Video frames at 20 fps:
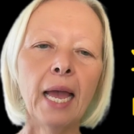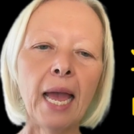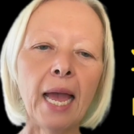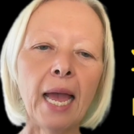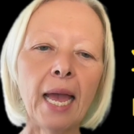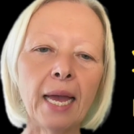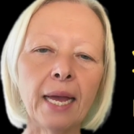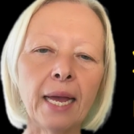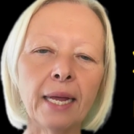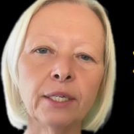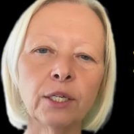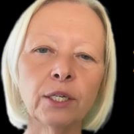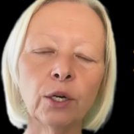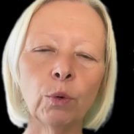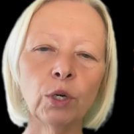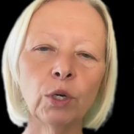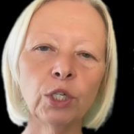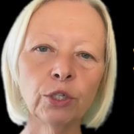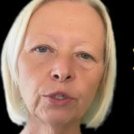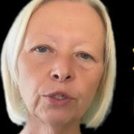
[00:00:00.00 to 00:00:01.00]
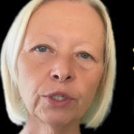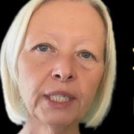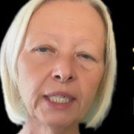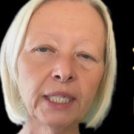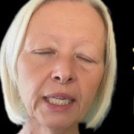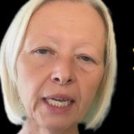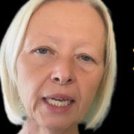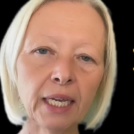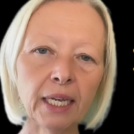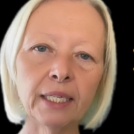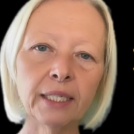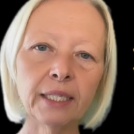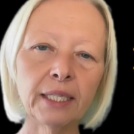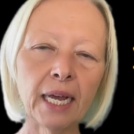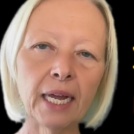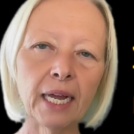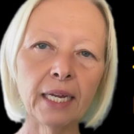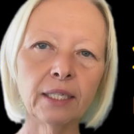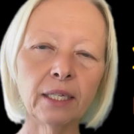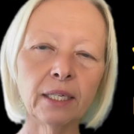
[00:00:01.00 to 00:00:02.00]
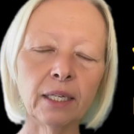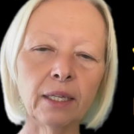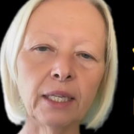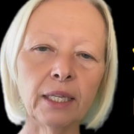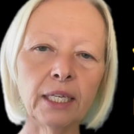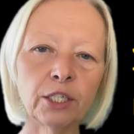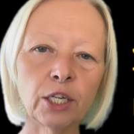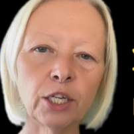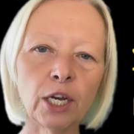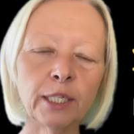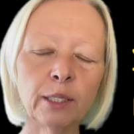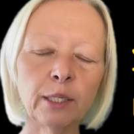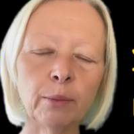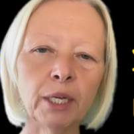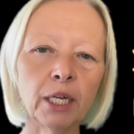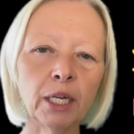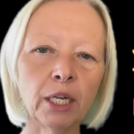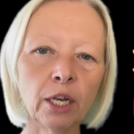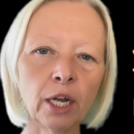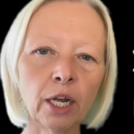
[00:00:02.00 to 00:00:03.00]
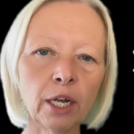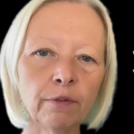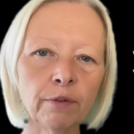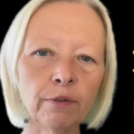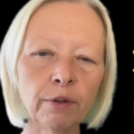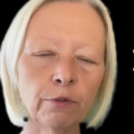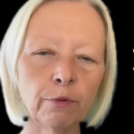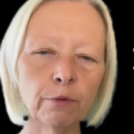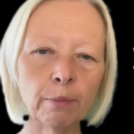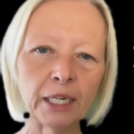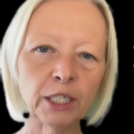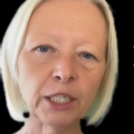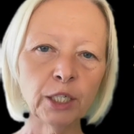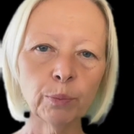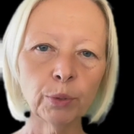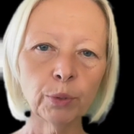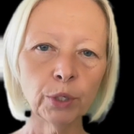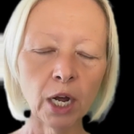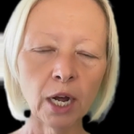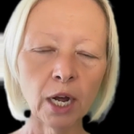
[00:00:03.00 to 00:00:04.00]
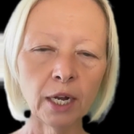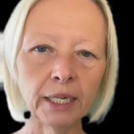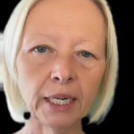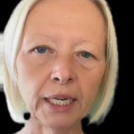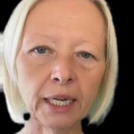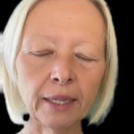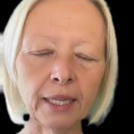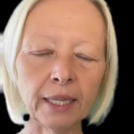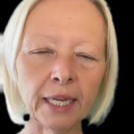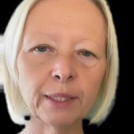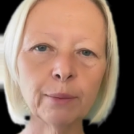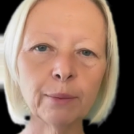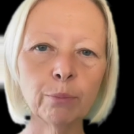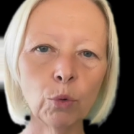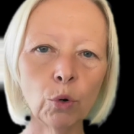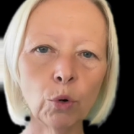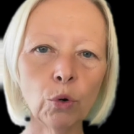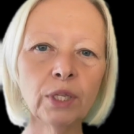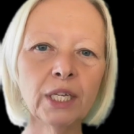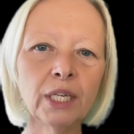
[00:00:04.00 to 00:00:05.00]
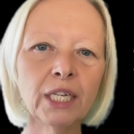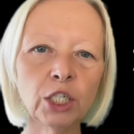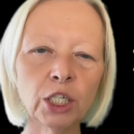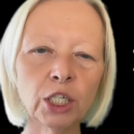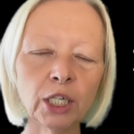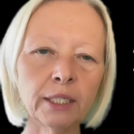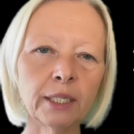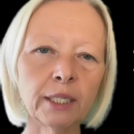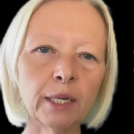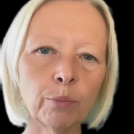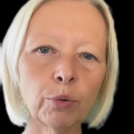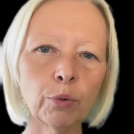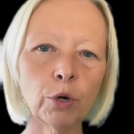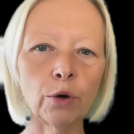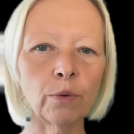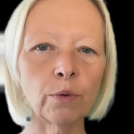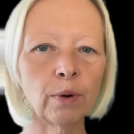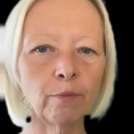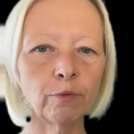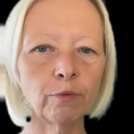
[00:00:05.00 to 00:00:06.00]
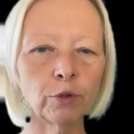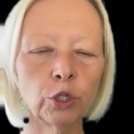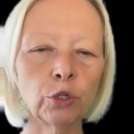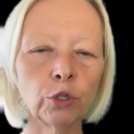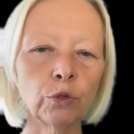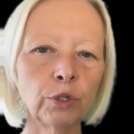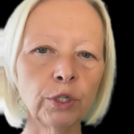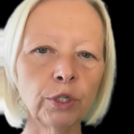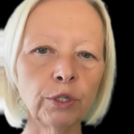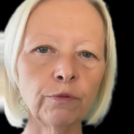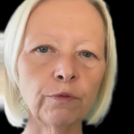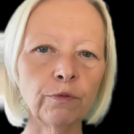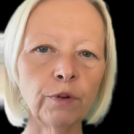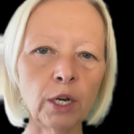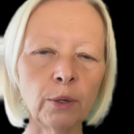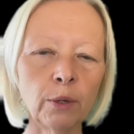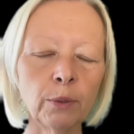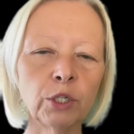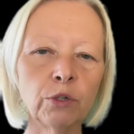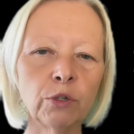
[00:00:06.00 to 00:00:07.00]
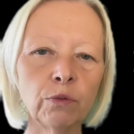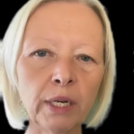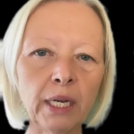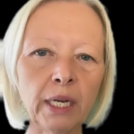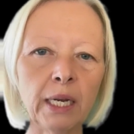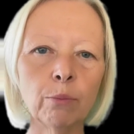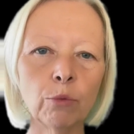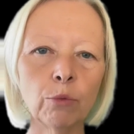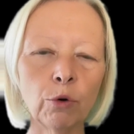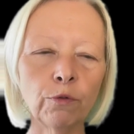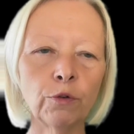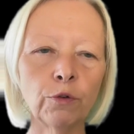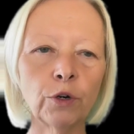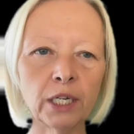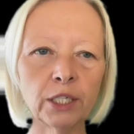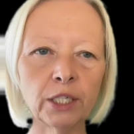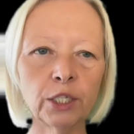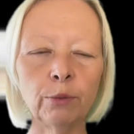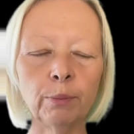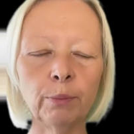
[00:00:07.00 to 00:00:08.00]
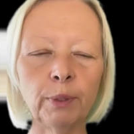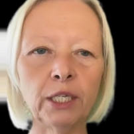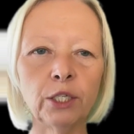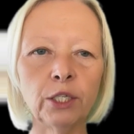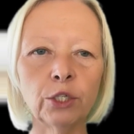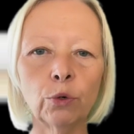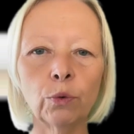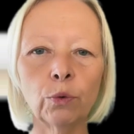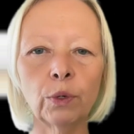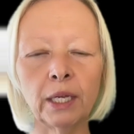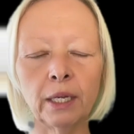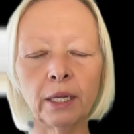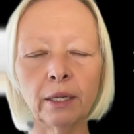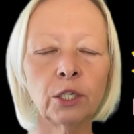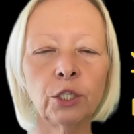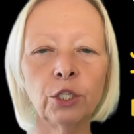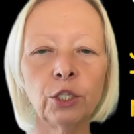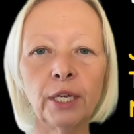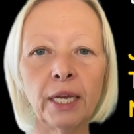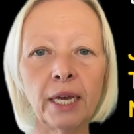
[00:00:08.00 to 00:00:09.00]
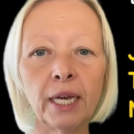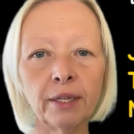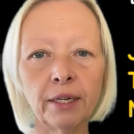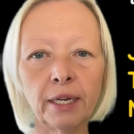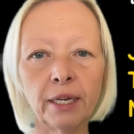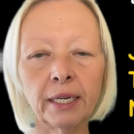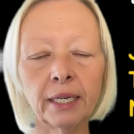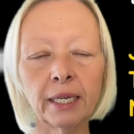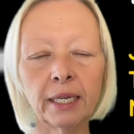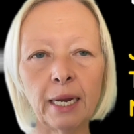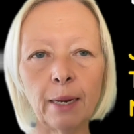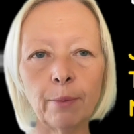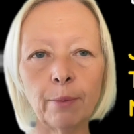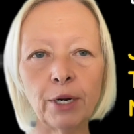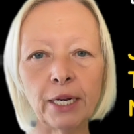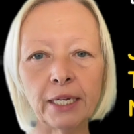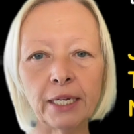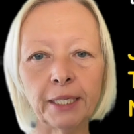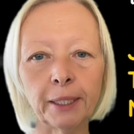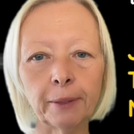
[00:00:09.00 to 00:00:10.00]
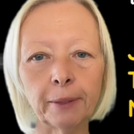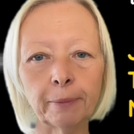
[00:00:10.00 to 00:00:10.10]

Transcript: And what you'll see is that there's going to be a lot of information put on here that's more than just a program for children to follow. It's really more for us to be talking together and collaborating.